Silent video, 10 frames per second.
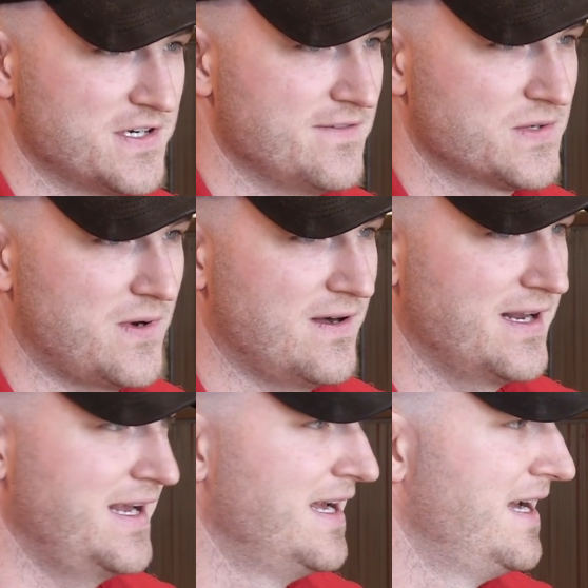service
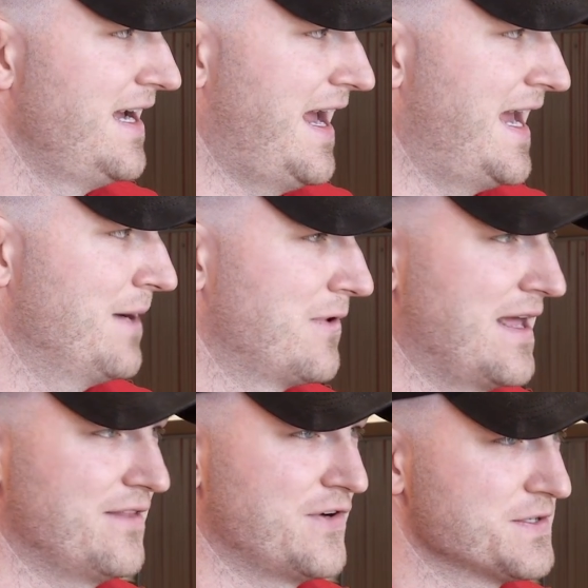quality. And we're
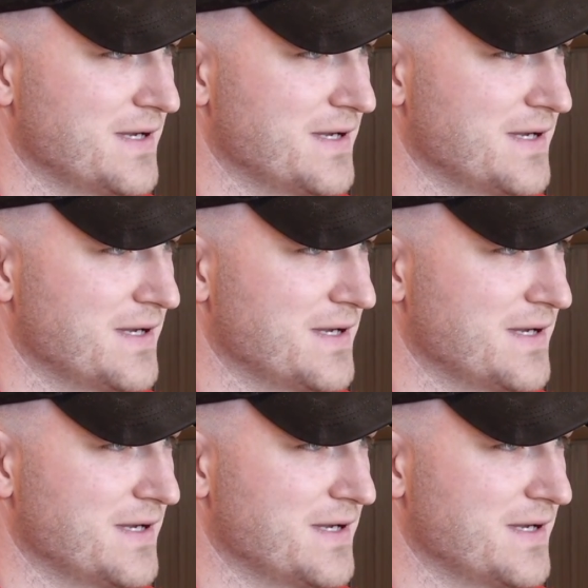not the first